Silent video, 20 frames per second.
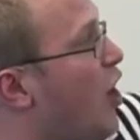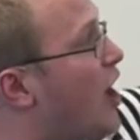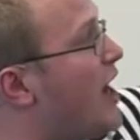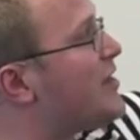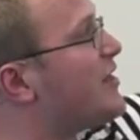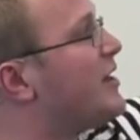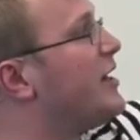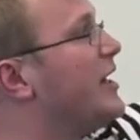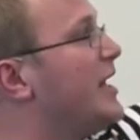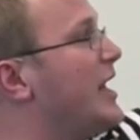
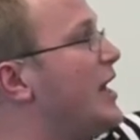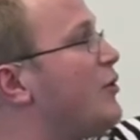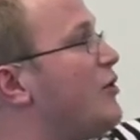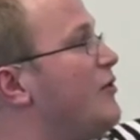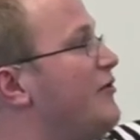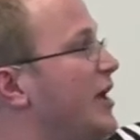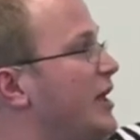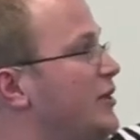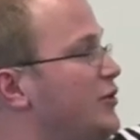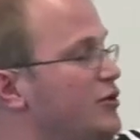either an error
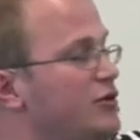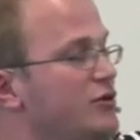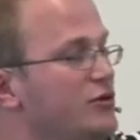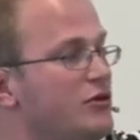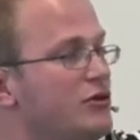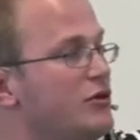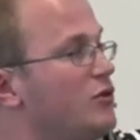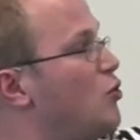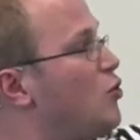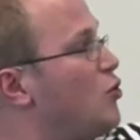value
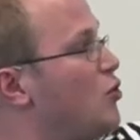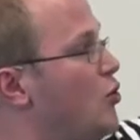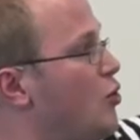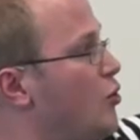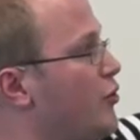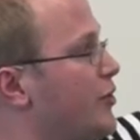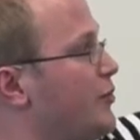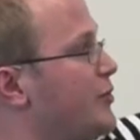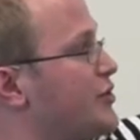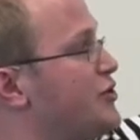or,
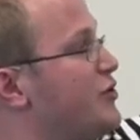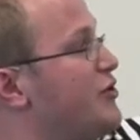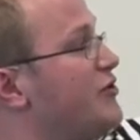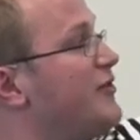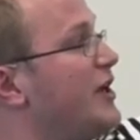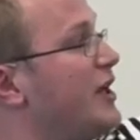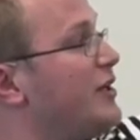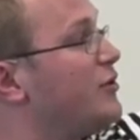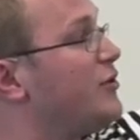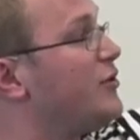or, the return
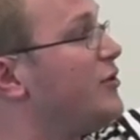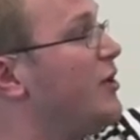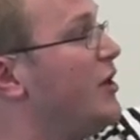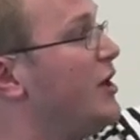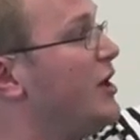value,